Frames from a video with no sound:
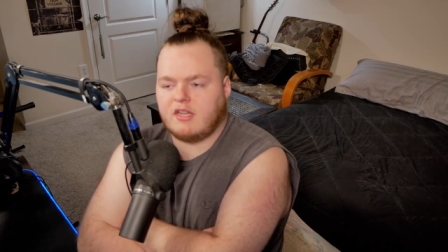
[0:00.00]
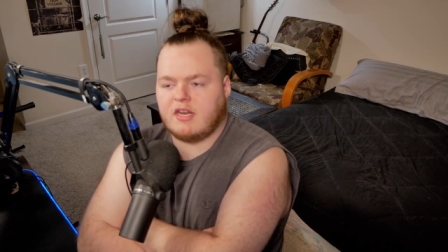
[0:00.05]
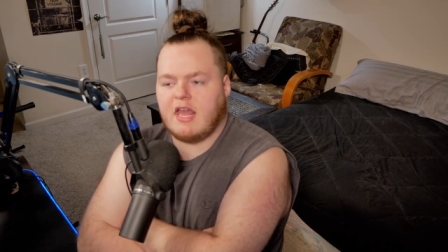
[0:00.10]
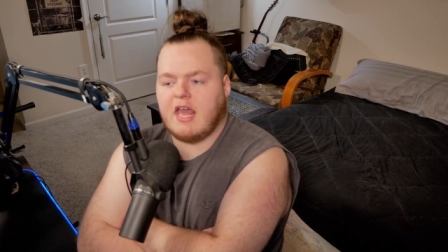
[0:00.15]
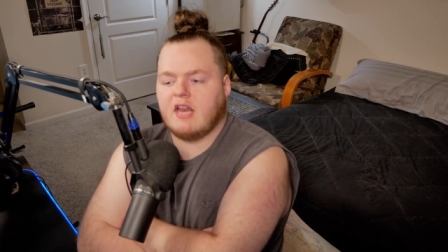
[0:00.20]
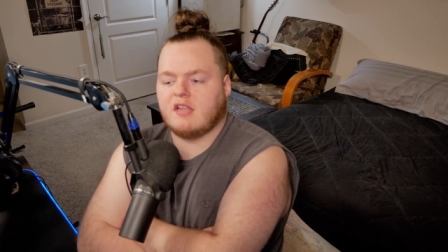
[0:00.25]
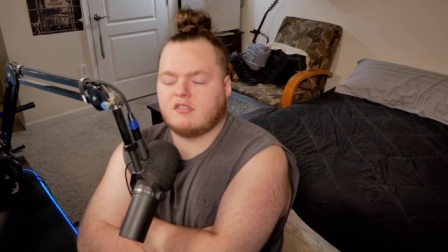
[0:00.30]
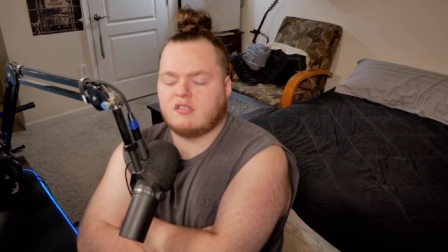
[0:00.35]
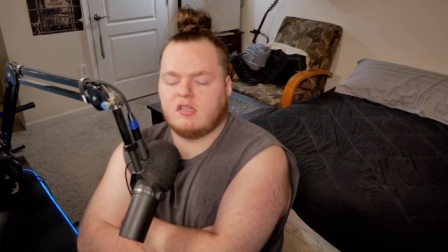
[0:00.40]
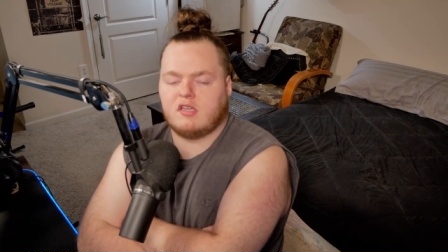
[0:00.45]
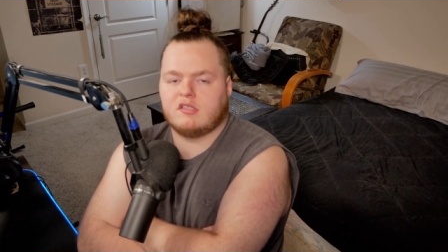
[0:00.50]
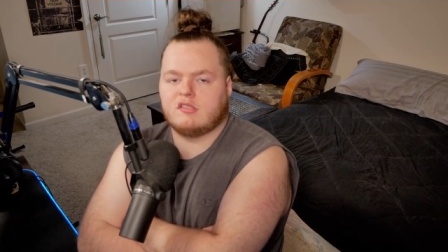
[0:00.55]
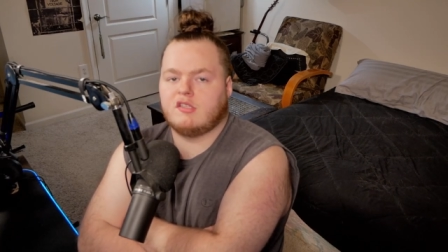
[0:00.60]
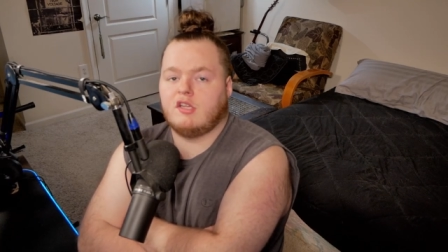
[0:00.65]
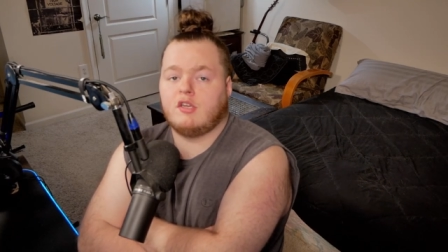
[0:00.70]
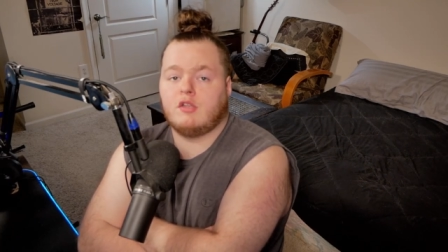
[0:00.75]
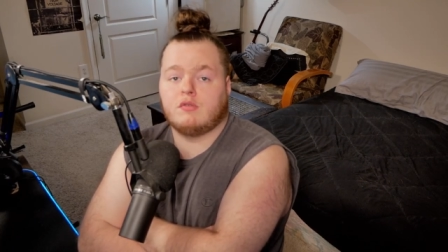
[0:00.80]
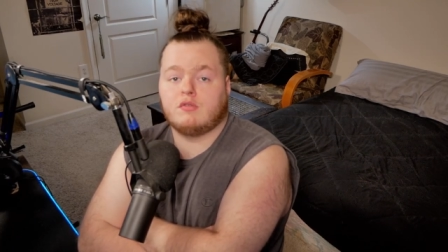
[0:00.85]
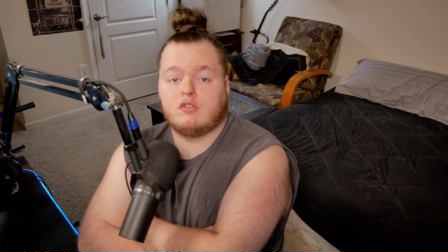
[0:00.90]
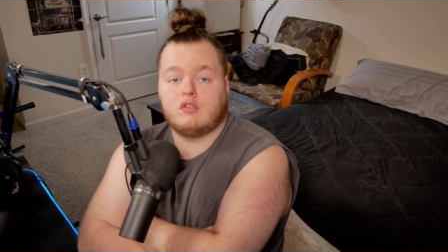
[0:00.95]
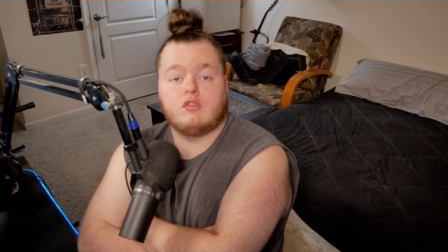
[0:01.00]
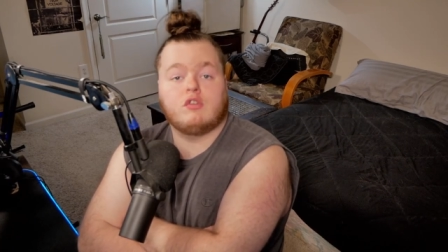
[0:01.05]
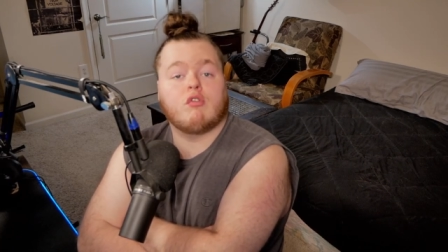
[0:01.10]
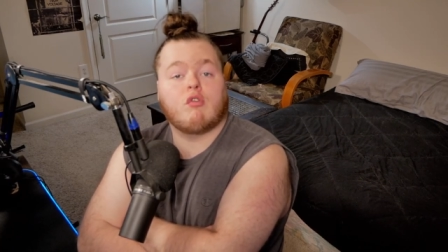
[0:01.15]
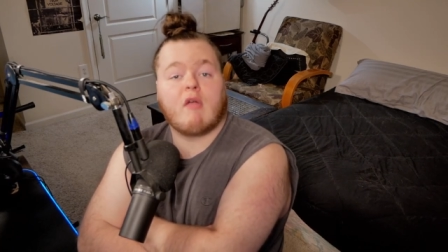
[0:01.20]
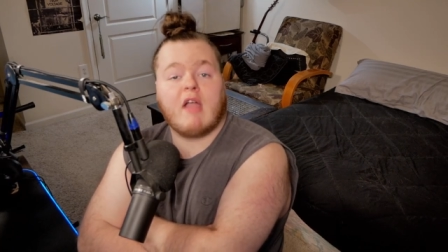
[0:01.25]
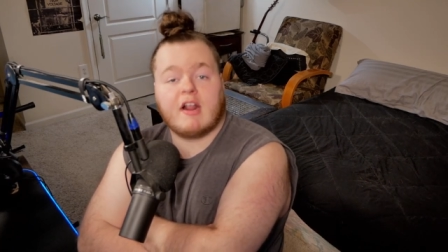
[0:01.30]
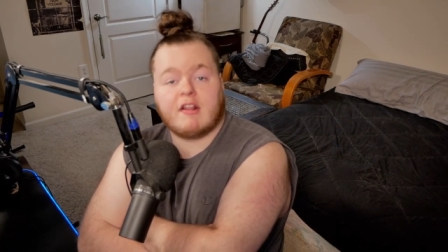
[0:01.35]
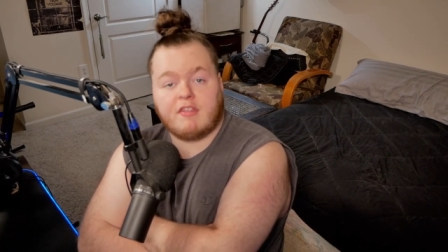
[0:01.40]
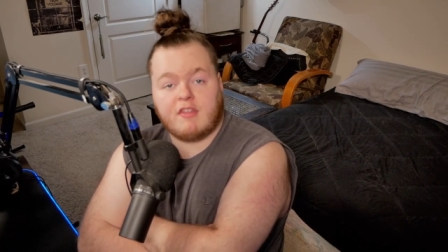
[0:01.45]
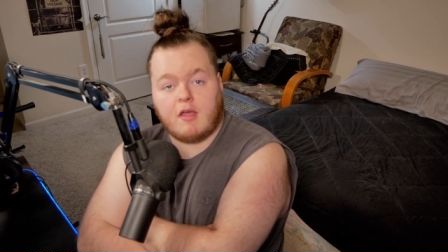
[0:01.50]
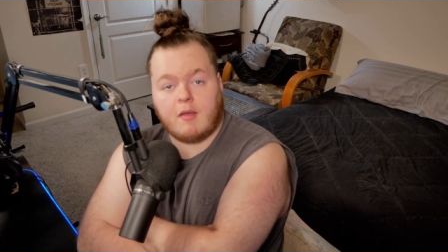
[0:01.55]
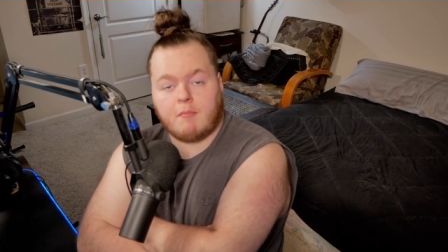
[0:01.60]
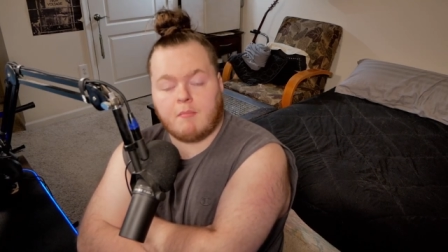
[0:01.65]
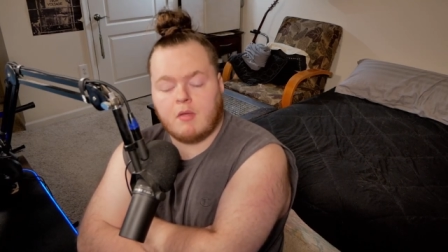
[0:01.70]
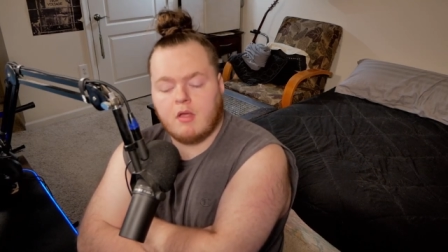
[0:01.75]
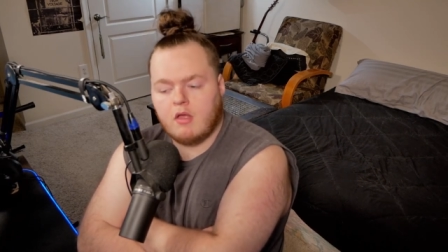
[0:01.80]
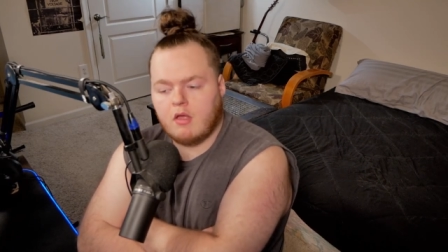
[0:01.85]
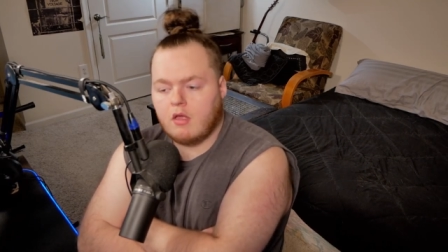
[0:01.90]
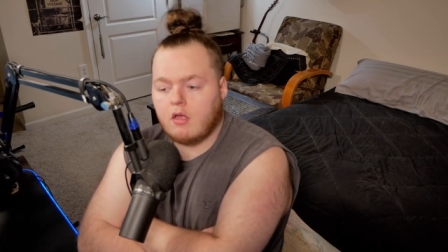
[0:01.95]
And then Edison continues to direct
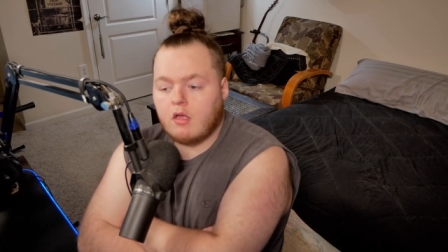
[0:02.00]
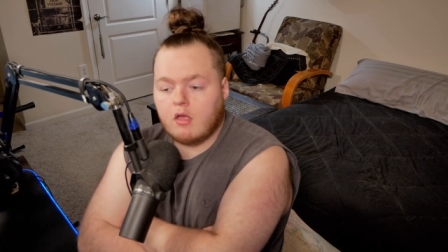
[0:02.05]
them